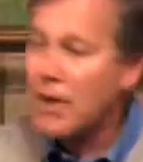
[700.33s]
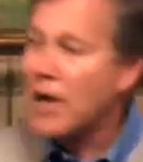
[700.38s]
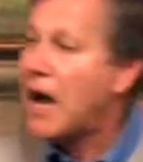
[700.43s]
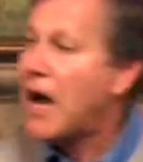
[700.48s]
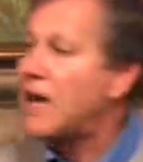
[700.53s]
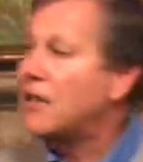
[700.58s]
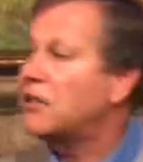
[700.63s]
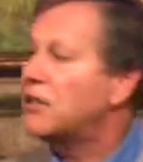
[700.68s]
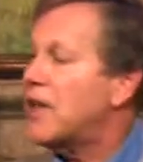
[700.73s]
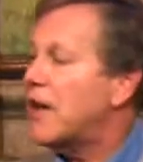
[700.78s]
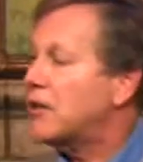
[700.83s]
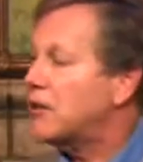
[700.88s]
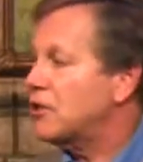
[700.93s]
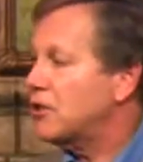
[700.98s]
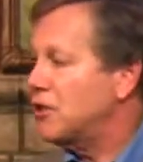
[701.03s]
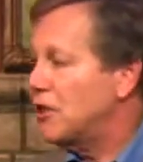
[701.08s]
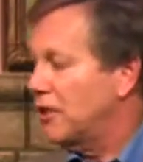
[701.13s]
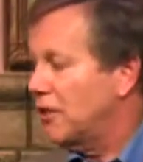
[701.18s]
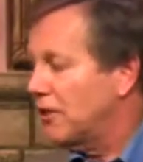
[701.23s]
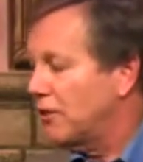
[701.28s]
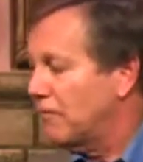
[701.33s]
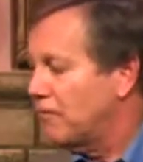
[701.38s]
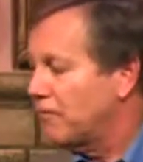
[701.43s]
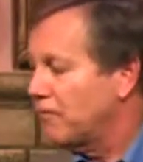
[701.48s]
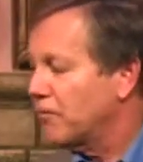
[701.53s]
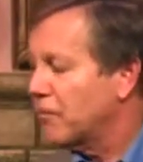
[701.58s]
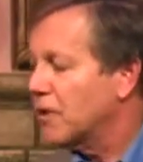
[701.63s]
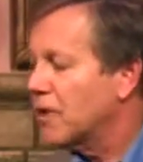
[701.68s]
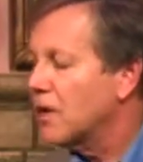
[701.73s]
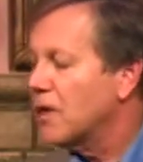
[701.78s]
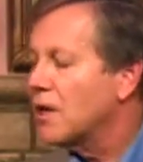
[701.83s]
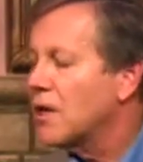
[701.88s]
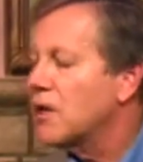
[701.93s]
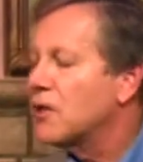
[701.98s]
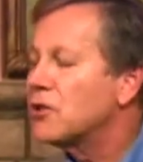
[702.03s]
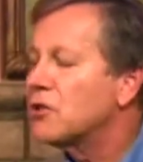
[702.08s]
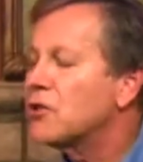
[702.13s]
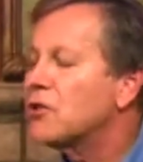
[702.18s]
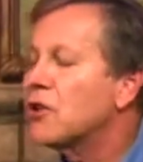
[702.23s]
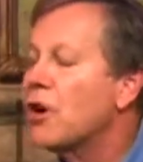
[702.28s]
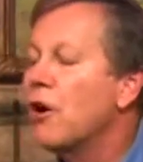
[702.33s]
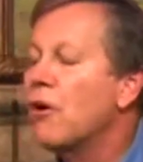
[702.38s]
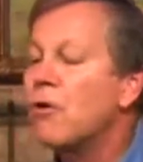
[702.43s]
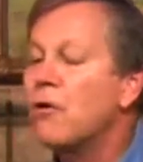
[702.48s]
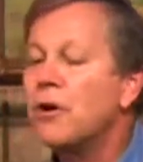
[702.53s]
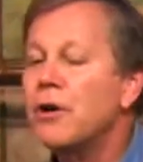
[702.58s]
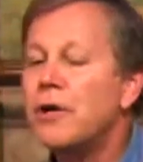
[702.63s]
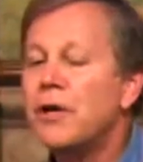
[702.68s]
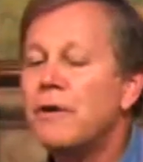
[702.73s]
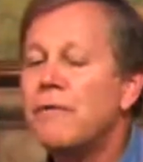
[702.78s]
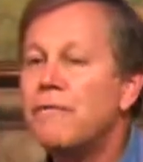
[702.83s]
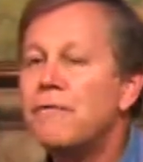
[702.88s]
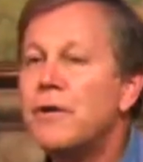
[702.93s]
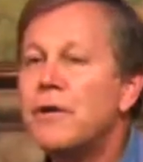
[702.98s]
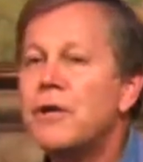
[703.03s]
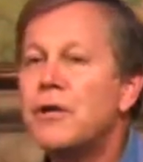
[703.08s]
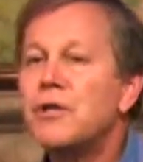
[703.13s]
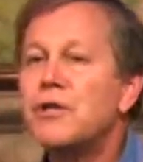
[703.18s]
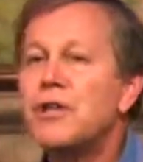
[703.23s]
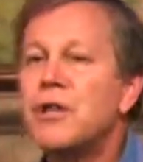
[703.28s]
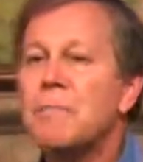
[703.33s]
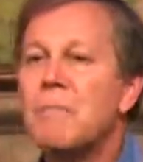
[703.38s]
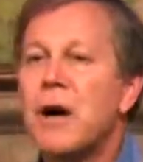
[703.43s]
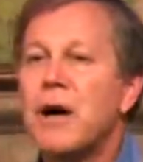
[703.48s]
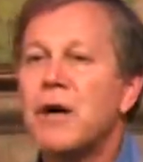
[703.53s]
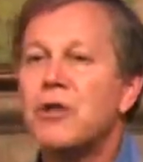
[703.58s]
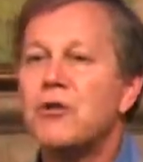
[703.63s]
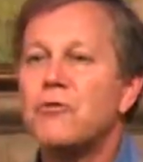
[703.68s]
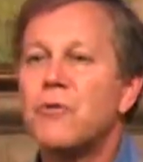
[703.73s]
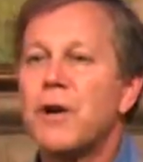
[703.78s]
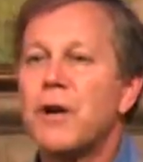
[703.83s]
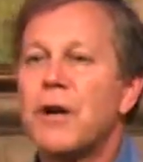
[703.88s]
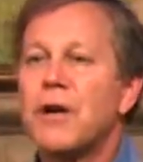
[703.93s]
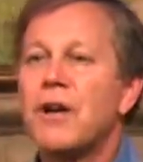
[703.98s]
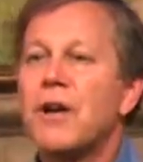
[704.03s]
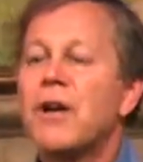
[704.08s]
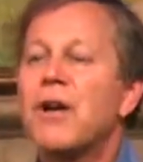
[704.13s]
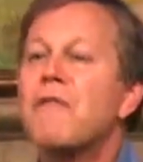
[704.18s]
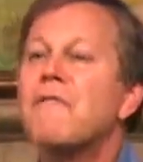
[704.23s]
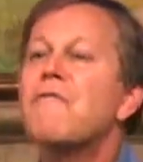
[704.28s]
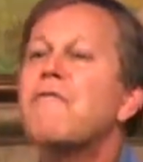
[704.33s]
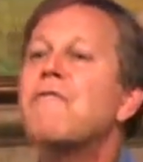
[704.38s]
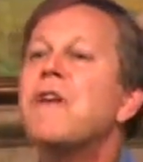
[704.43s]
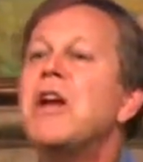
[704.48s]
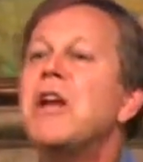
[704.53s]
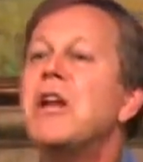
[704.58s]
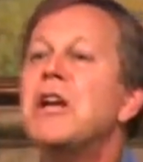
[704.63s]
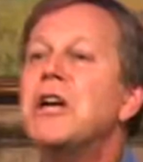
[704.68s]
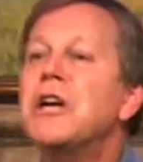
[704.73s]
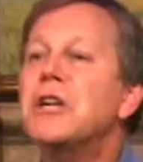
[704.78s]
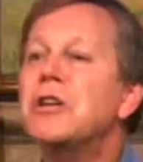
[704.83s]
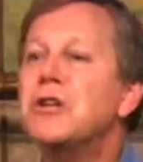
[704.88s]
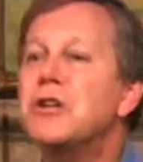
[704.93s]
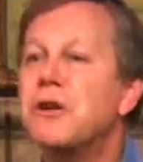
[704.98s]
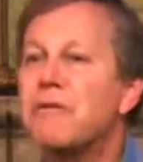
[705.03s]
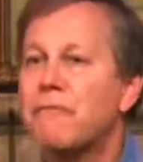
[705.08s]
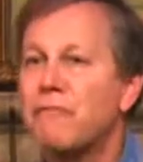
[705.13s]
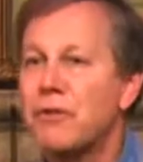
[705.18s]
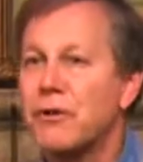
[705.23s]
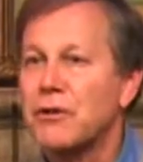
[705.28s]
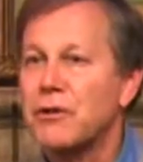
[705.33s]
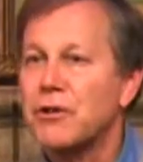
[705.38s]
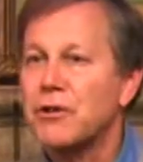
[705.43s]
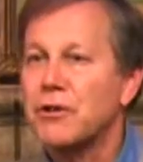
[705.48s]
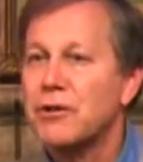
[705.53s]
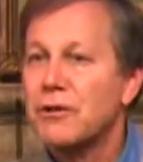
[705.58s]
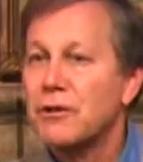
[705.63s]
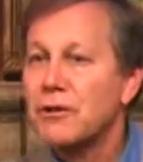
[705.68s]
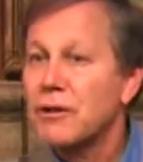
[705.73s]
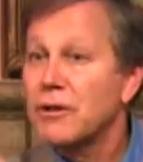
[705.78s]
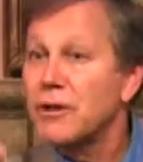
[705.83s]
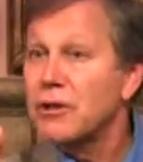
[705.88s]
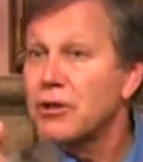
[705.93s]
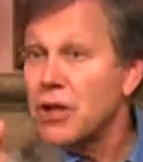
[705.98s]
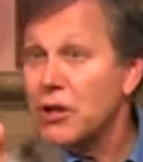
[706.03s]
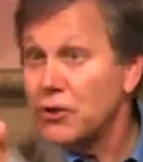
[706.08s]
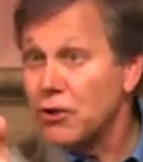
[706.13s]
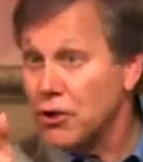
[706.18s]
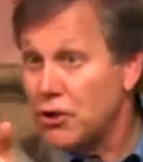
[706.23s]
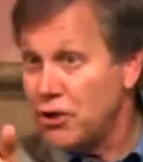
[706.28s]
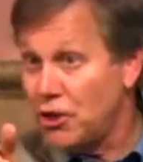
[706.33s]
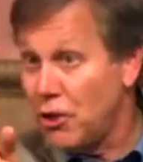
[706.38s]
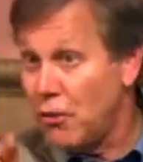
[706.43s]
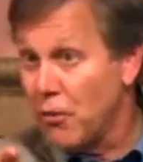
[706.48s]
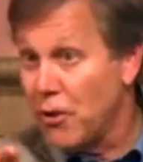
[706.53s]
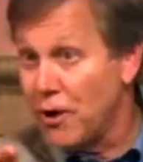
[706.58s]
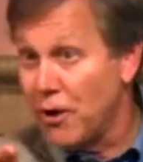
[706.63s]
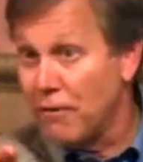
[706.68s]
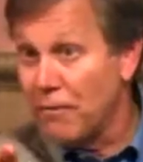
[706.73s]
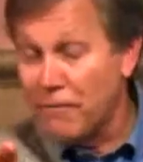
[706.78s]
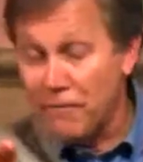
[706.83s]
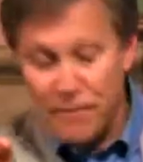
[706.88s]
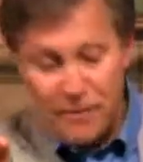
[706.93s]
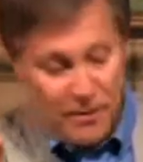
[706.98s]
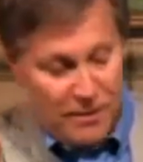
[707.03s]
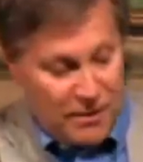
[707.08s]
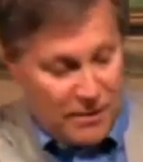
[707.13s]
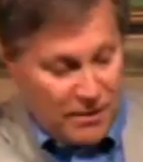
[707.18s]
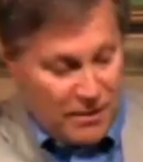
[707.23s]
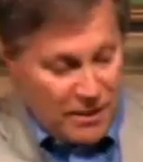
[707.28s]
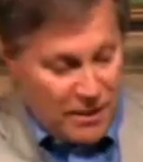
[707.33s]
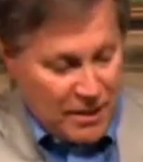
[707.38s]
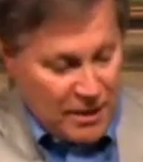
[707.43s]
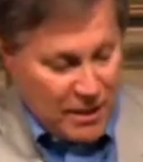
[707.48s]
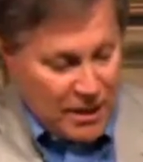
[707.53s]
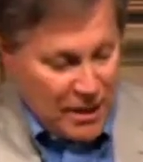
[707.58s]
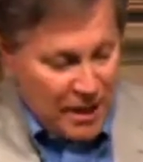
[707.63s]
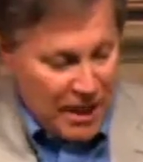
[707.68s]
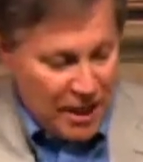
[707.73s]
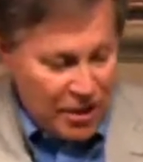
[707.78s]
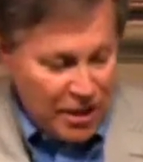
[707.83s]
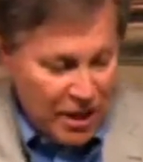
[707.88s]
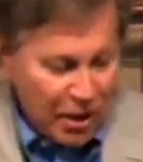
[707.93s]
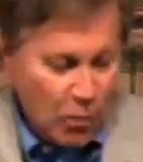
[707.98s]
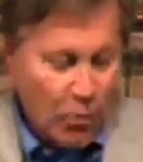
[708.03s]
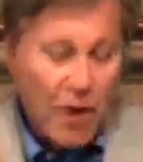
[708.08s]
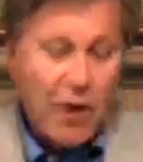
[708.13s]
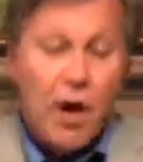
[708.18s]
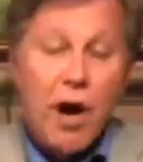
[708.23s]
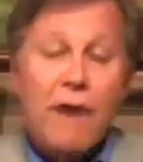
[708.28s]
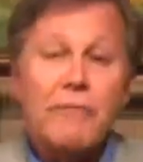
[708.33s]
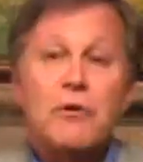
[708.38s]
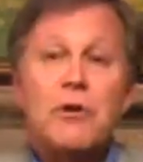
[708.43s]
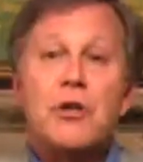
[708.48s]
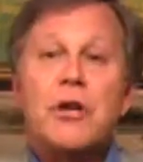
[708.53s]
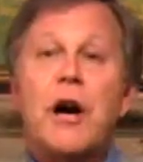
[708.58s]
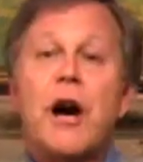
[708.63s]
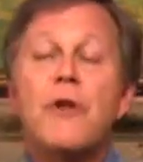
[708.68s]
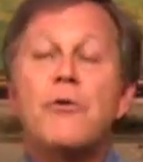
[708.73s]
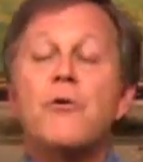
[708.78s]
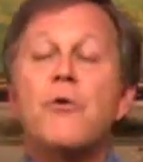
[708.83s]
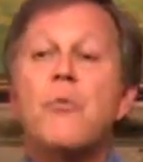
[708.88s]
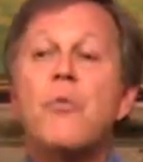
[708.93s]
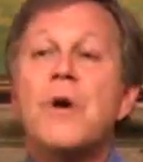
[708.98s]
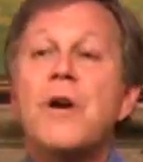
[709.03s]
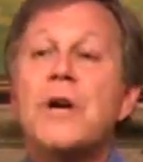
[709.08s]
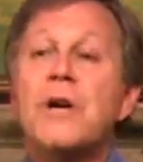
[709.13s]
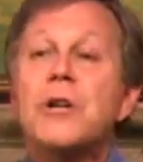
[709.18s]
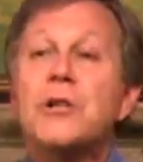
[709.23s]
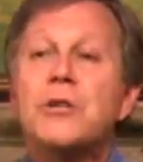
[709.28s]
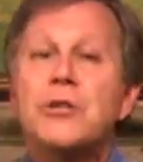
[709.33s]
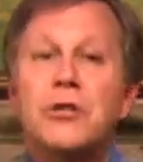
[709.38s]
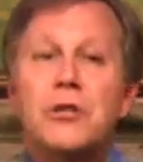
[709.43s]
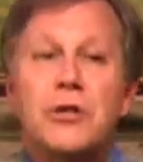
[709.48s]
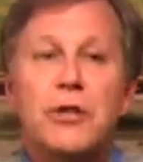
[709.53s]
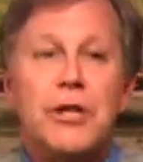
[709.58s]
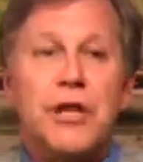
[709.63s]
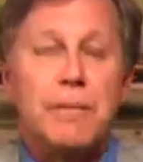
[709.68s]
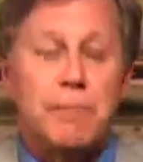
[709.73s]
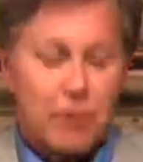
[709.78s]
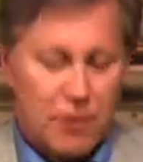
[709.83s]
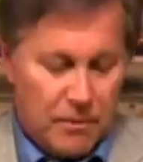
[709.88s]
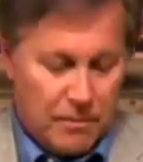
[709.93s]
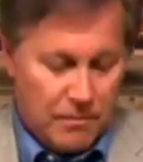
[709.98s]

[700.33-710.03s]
I sat still, slowly finishing my drink, feigning indifference, just as she would have, and then went off to the other wing to sleep.